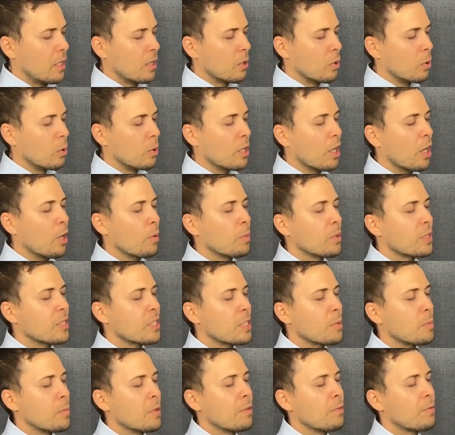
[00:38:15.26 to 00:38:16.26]
Lord, help us
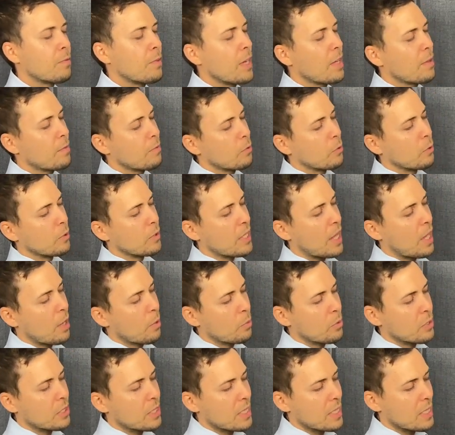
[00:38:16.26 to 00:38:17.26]
to be faithful in that
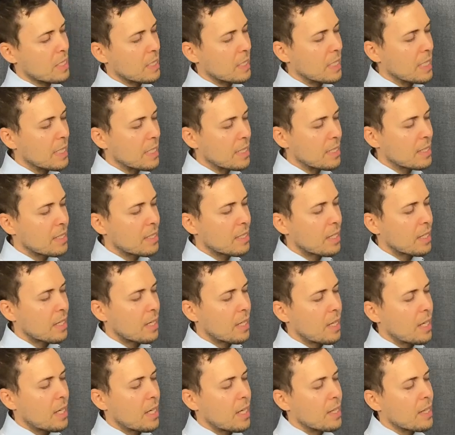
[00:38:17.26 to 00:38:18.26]
which is least,
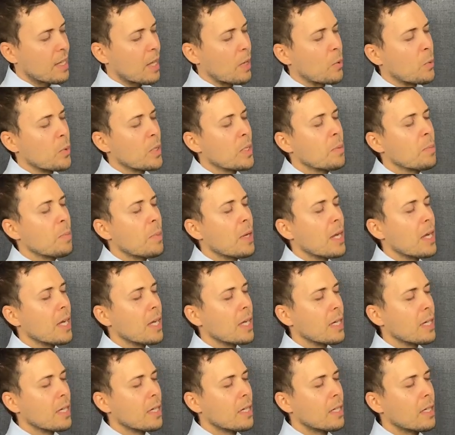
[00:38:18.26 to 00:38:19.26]
that we
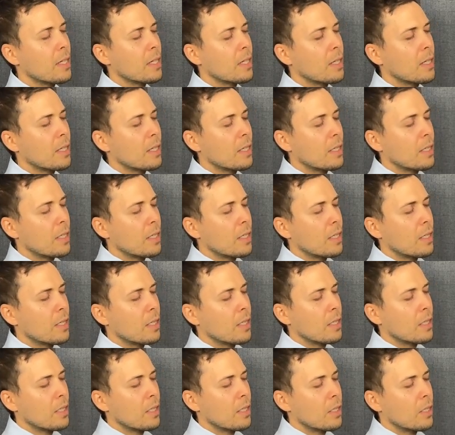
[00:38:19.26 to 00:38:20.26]
may
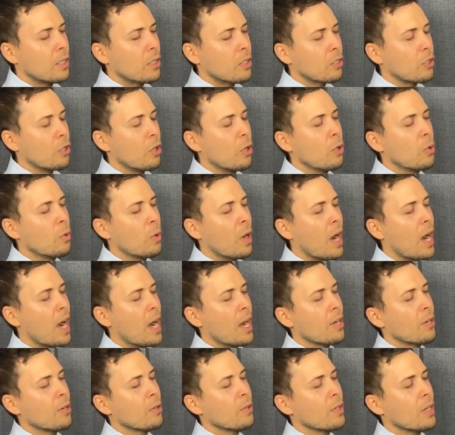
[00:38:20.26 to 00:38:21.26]
go
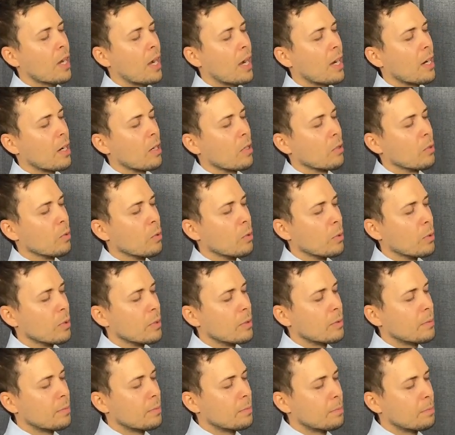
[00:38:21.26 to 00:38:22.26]
higher and higher
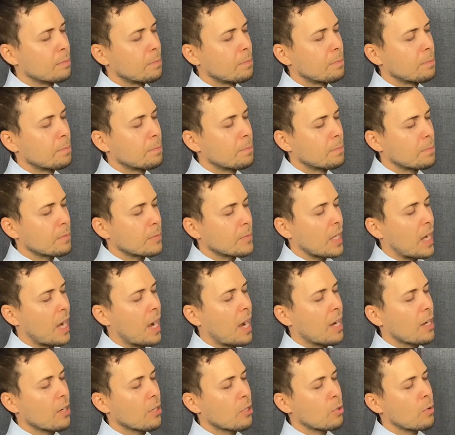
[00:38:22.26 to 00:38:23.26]

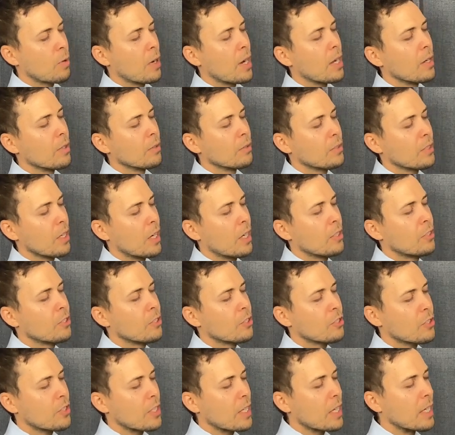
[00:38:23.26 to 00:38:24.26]
higher ground to
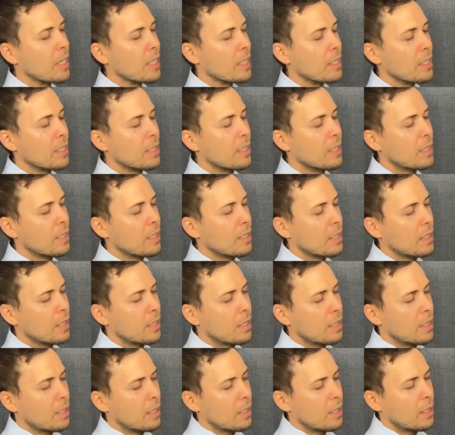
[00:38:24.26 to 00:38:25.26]
understand
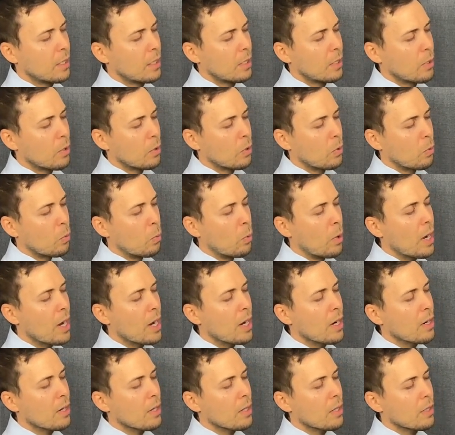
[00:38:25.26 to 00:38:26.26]

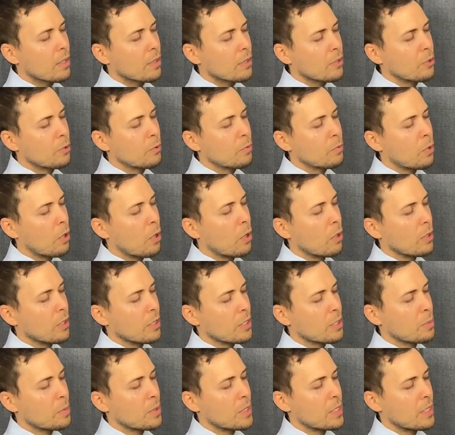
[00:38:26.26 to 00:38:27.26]
where you've called
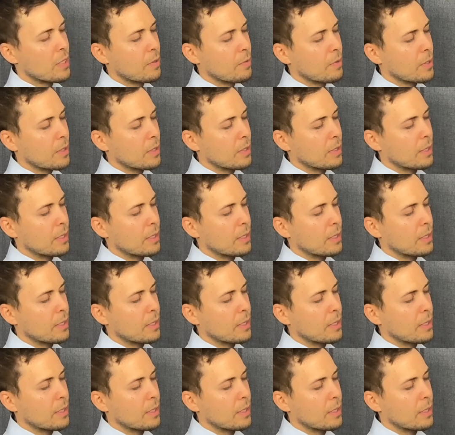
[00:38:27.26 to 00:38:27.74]
us specifically.